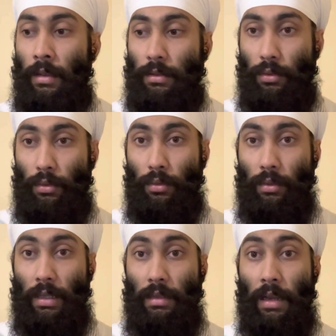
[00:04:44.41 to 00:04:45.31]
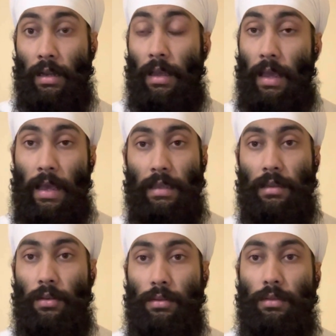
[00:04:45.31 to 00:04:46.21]
So the Tata, as
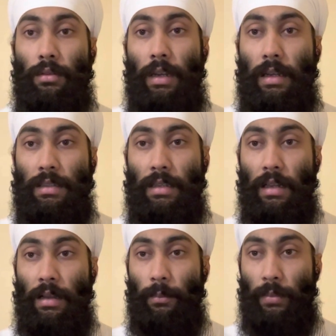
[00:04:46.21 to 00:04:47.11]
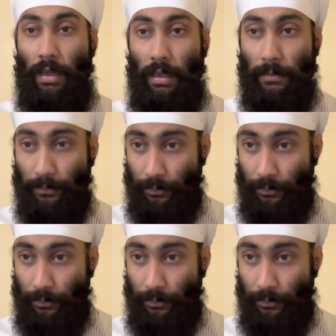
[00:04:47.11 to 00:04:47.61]
also Tata Steel Company